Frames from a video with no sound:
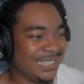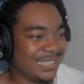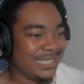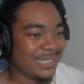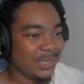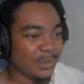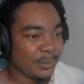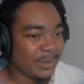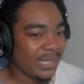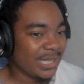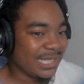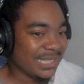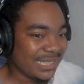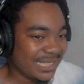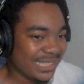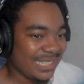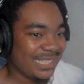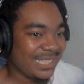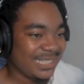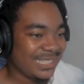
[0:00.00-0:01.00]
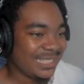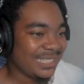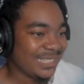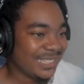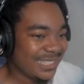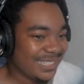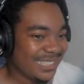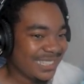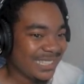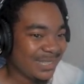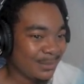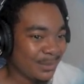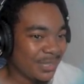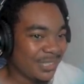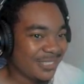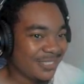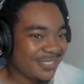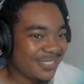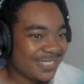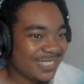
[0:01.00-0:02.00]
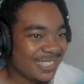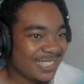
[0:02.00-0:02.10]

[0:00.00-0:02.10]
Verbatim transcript: the other button did nothing, bro.